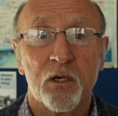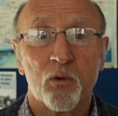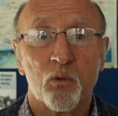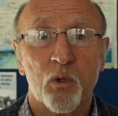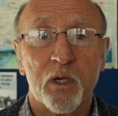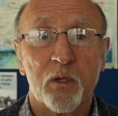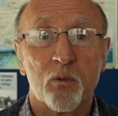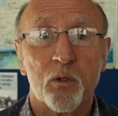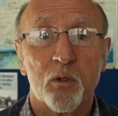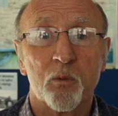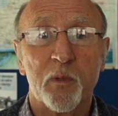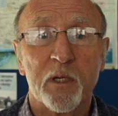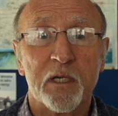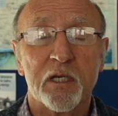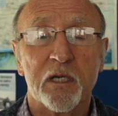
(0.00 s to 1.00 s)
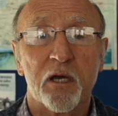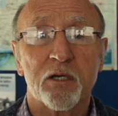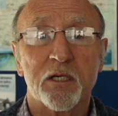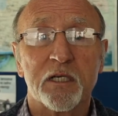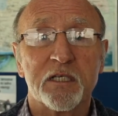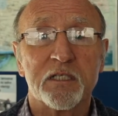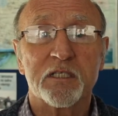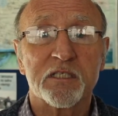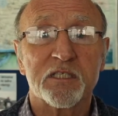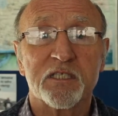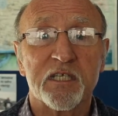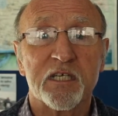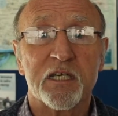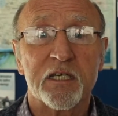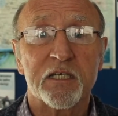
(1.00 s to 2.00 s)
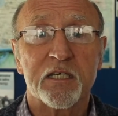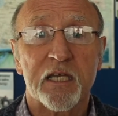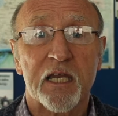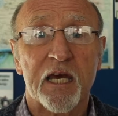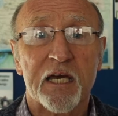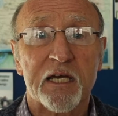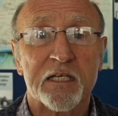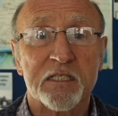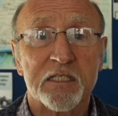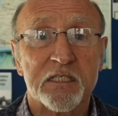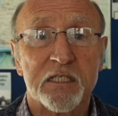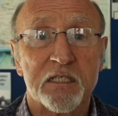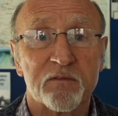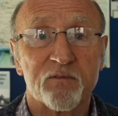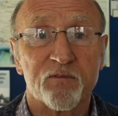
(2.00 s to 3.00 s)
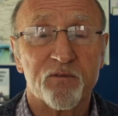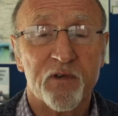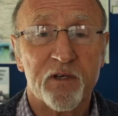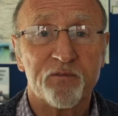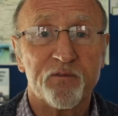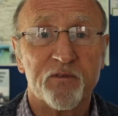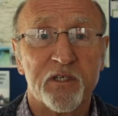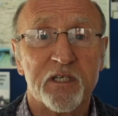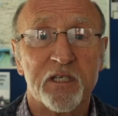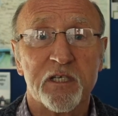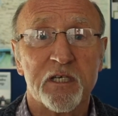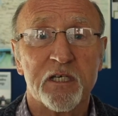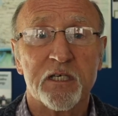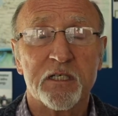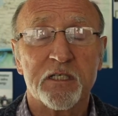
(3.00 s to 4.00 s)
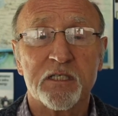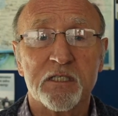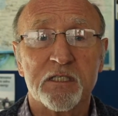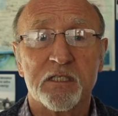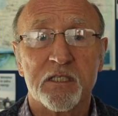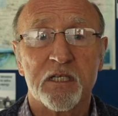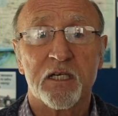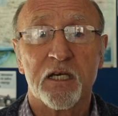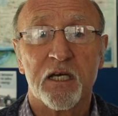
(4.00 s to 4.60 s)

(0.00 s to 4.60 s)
we will be lucky to see it last 50 years,